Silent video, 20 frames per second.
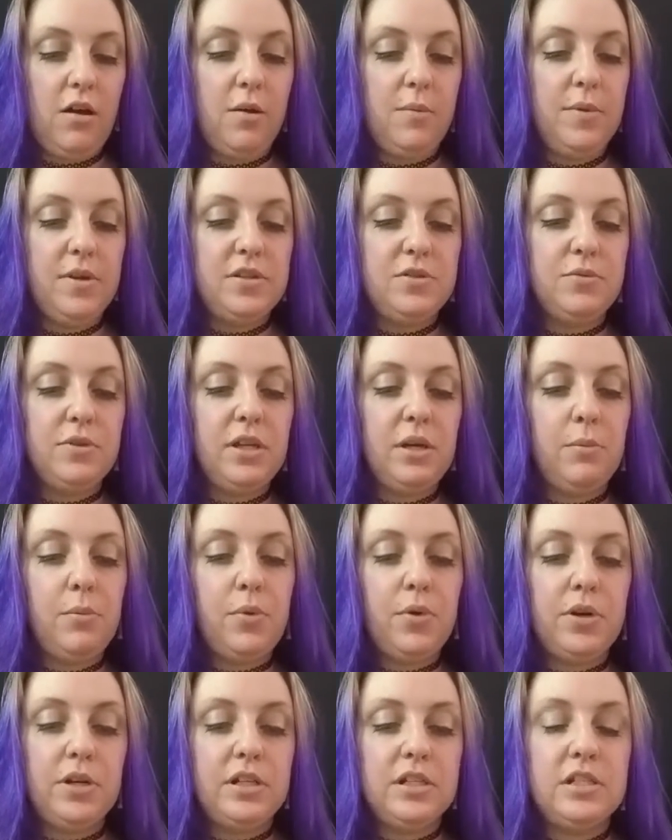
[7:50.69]
Um, it's really
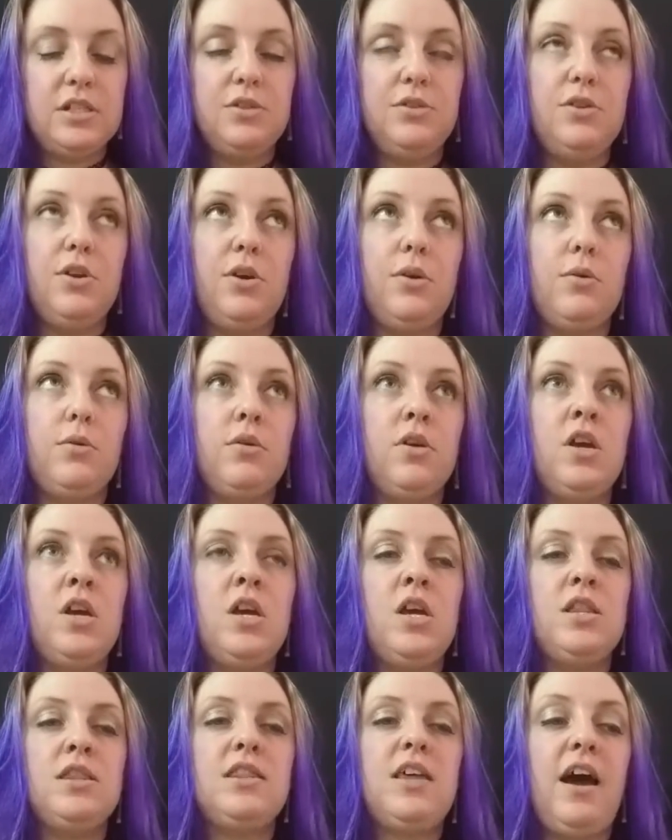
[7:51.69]
important to note
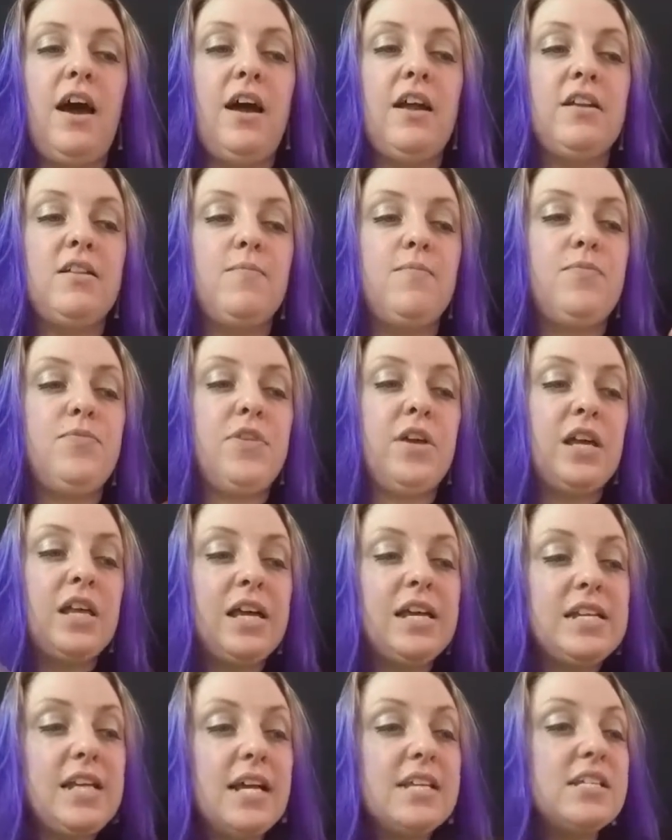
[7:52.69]
that the
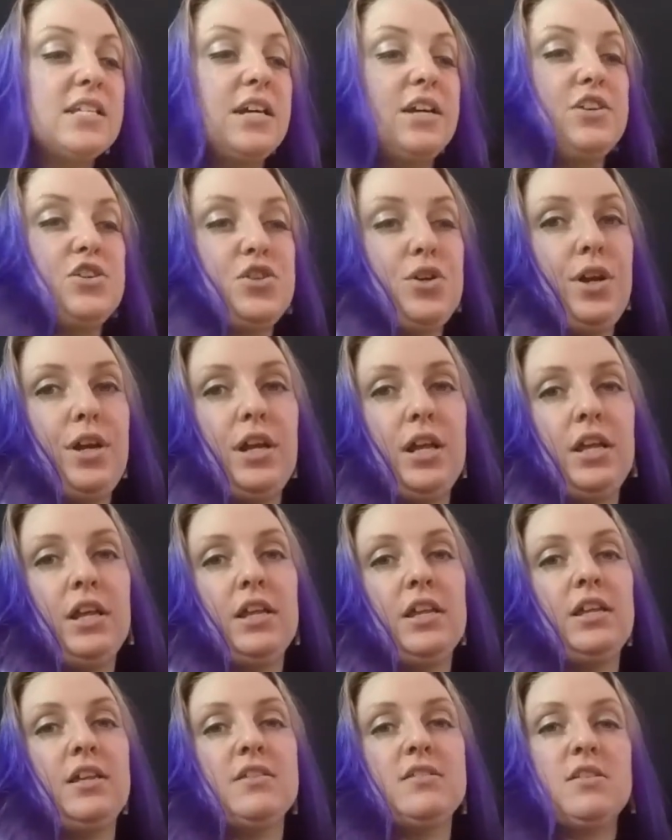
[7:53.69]
clandestine
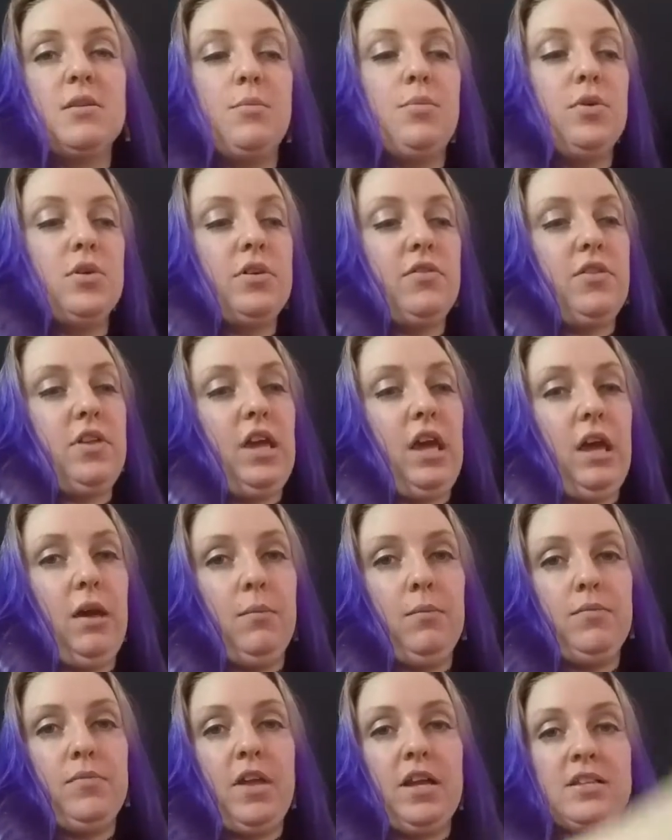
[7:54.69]
trading is the bulk of the
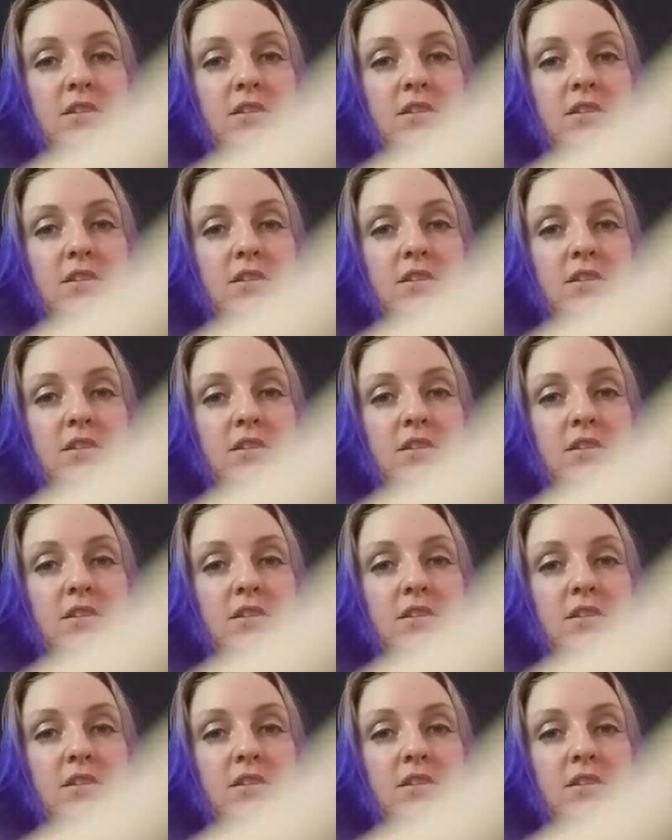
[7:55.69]
game.